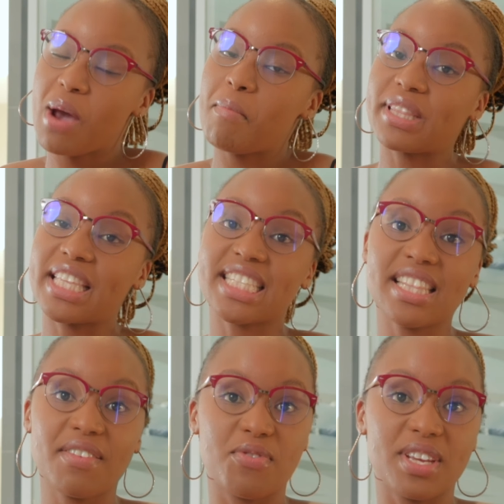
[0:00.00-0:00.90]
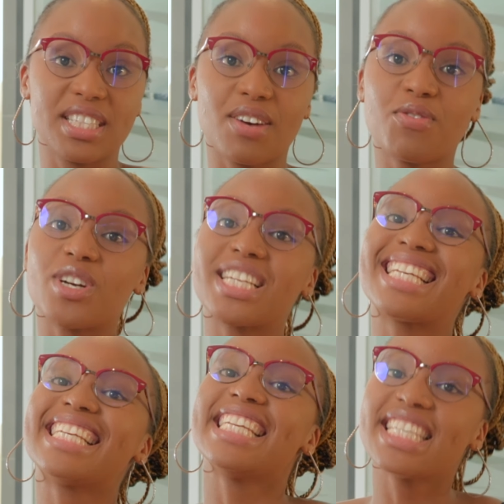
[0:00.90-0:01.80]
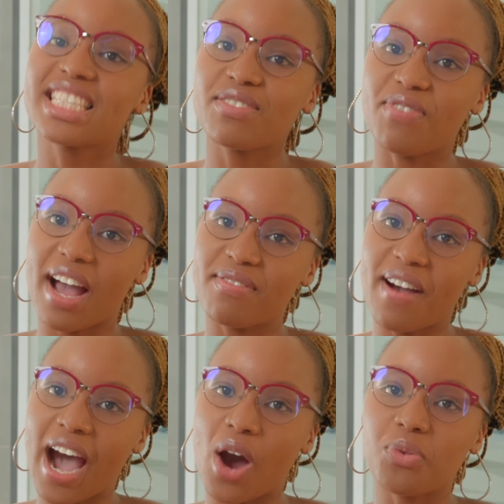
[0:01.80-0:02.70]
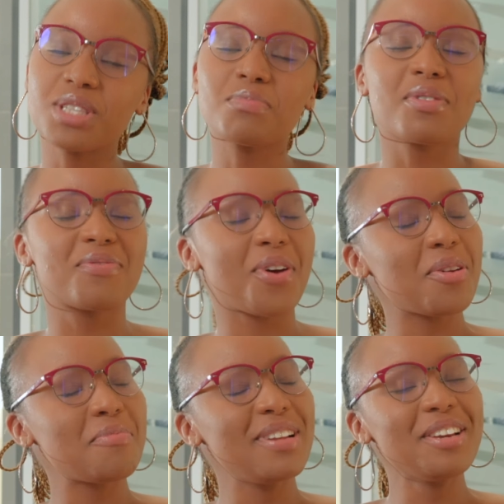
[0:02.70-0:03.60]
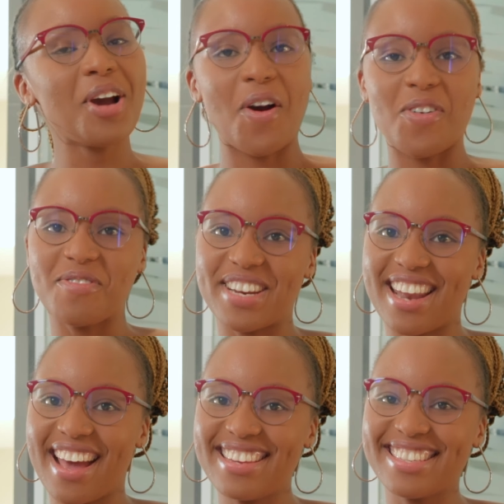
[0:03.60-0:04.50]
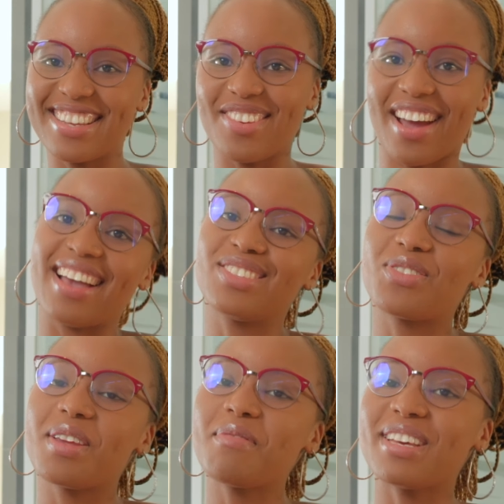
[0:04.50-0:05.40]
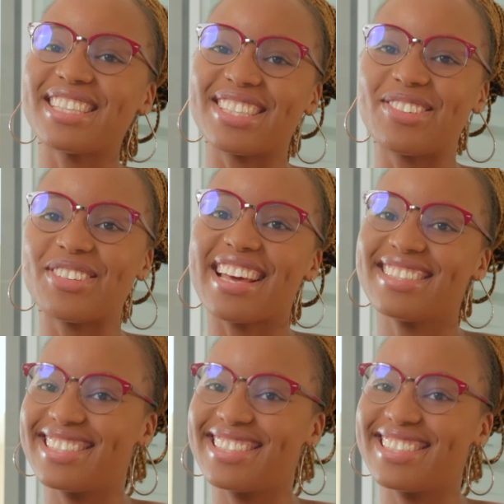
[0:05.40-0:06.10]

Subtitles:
Put this in the freezer for at least 5 hours, preferably overnight, and your ice cream is good as